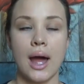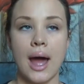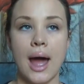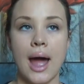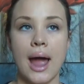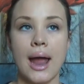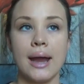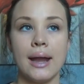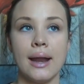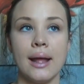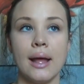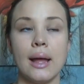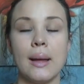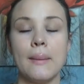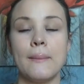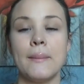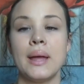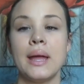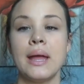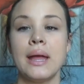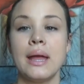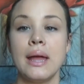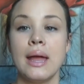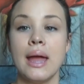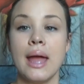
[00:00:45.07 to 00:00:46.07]
item,
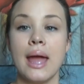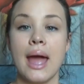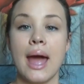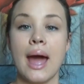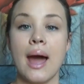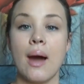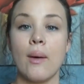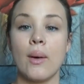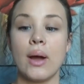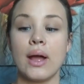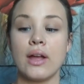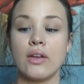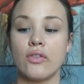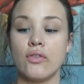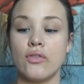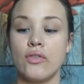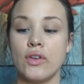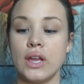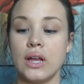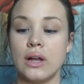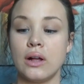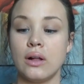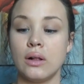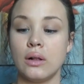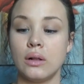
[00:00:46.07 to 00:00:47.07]
how I
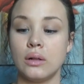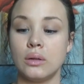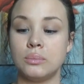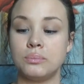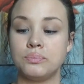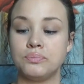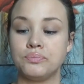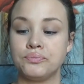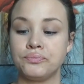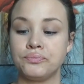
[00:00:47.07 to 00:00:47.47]
feel